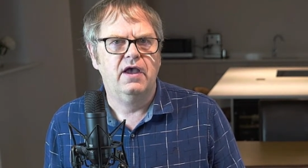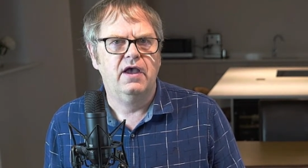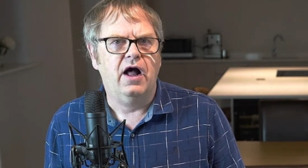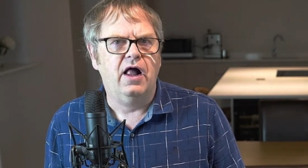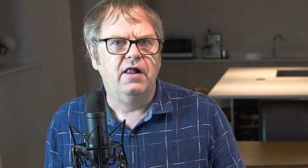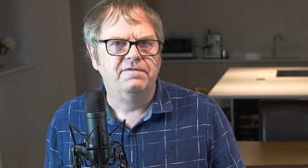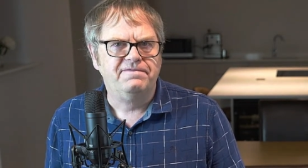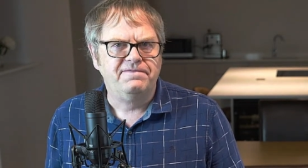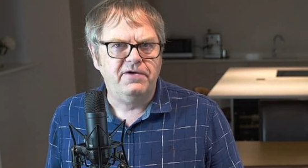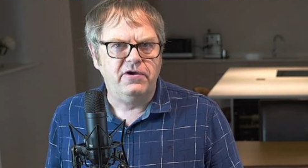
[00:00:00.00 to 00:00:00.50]

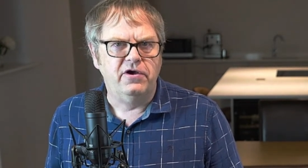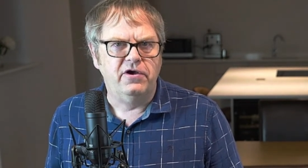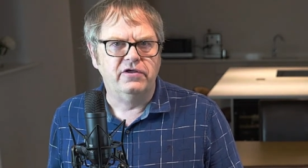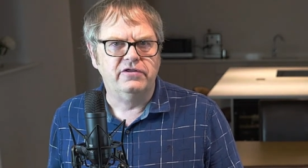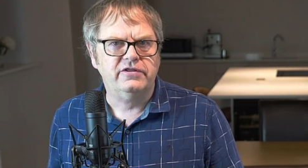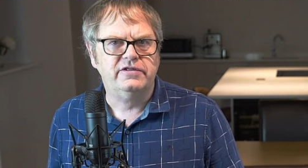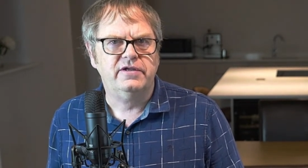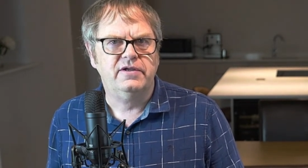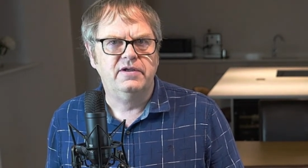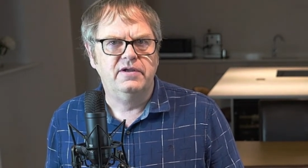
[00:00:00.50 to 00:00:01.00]
I'll
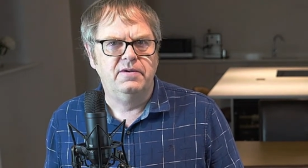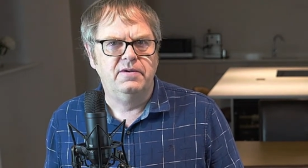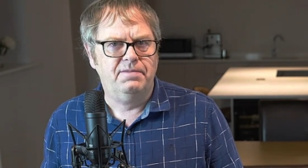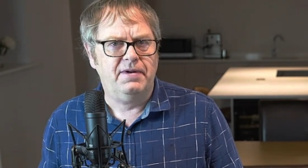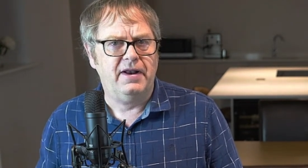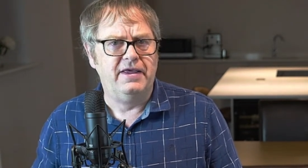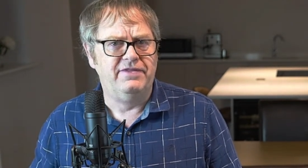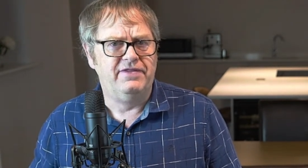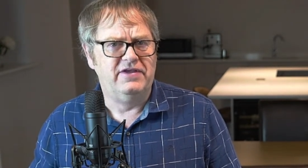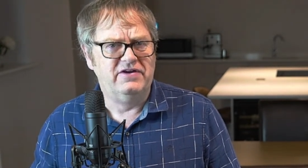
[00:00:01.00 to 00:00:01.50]
first
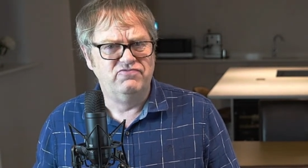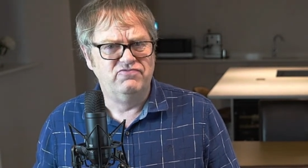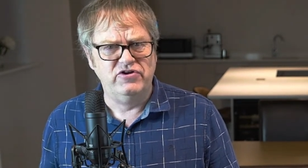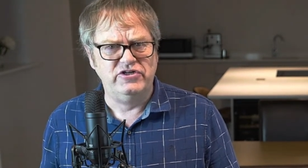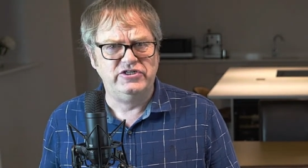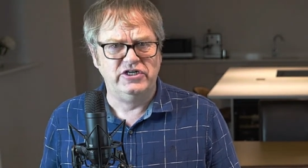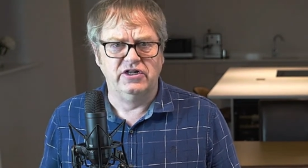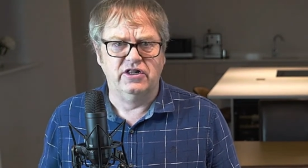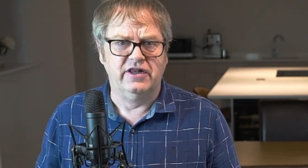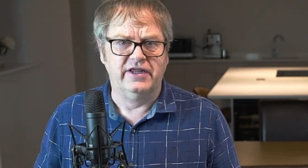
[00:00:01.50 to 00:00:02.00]
play the
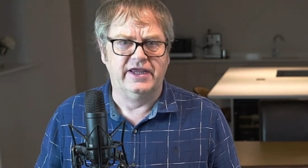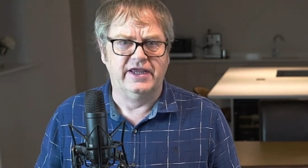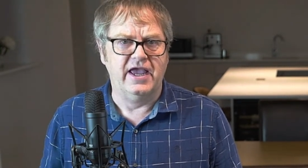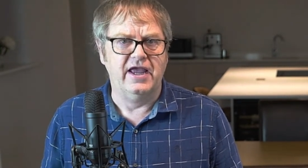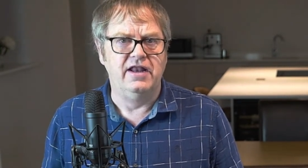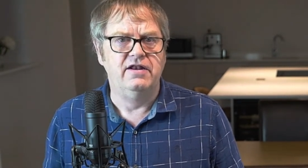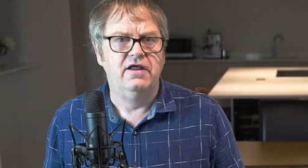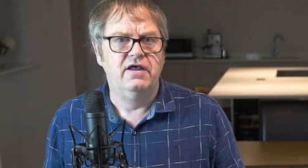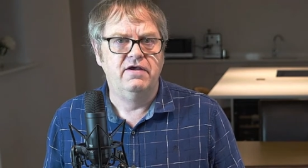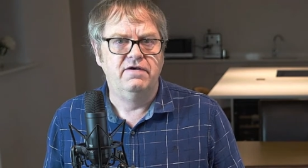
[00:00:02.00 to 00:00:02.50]
original
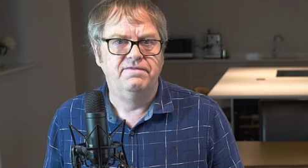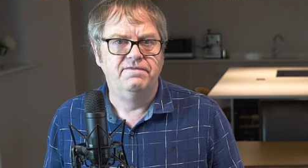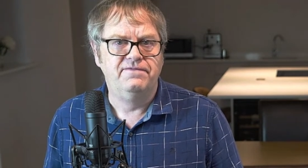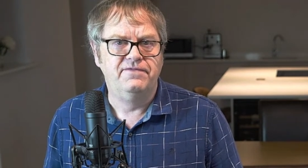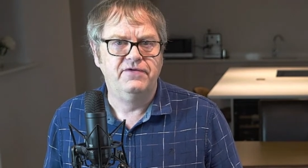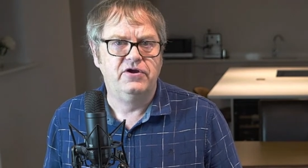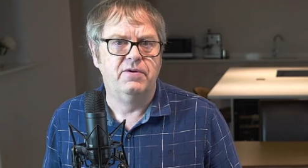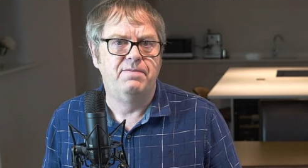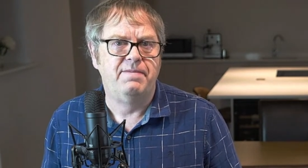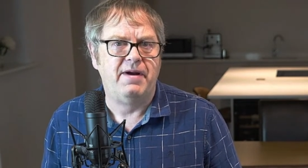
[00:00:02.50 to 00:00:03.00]
again
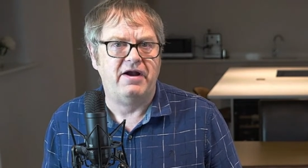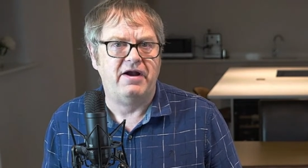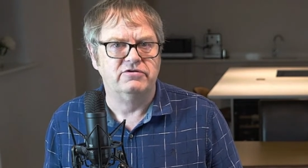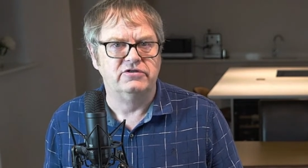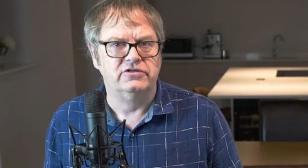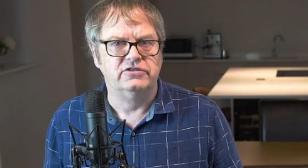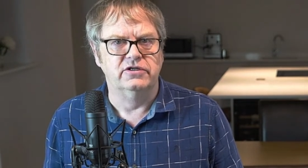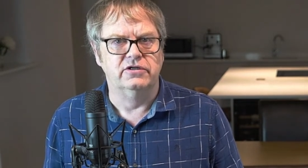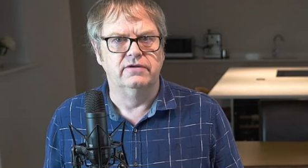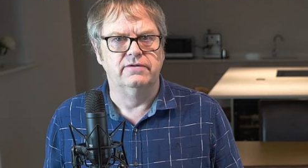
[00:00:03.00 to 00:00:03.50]
for
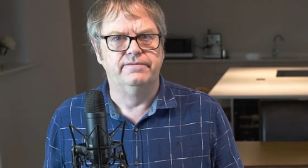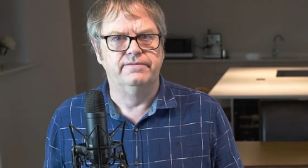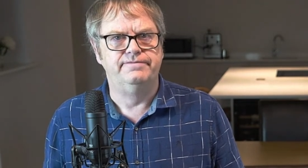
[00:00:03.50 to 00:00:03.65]
comparison.